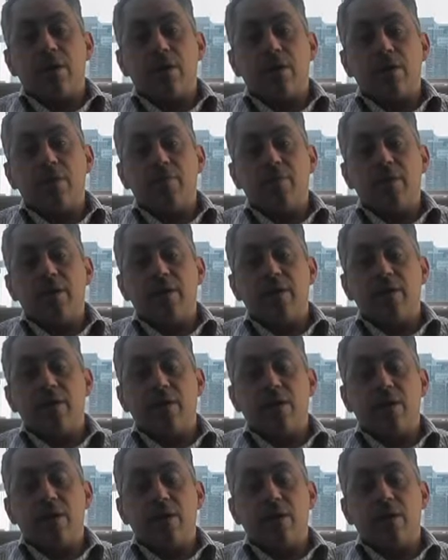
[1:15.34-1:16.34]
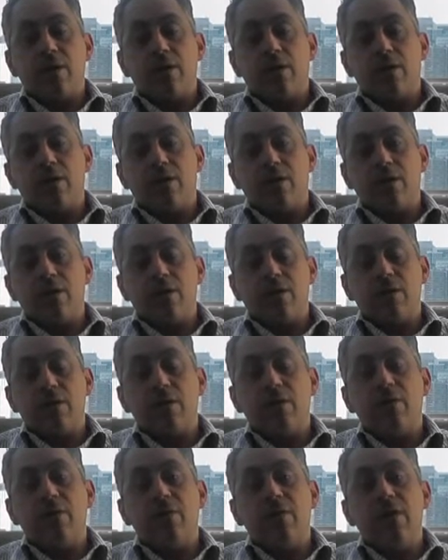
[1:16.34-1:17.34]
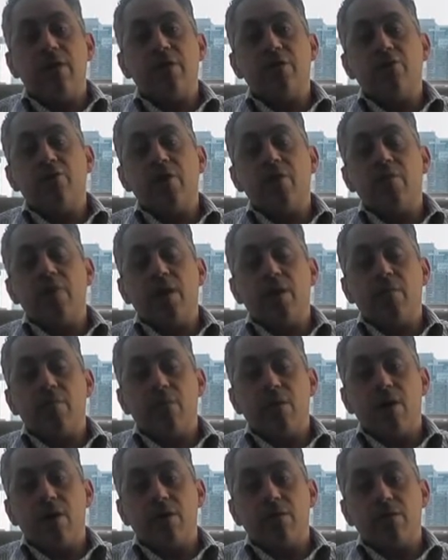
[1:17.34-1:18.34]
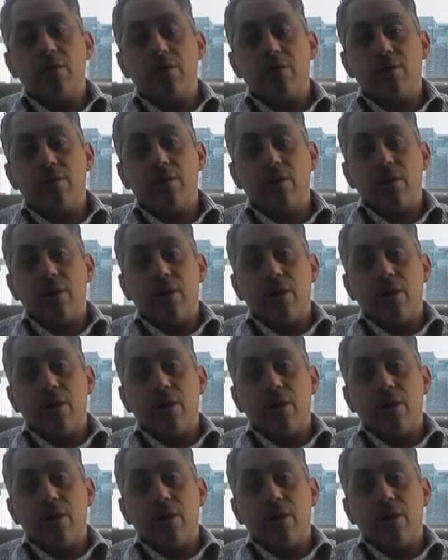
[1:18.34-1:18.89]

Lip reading: has been a very streamlined process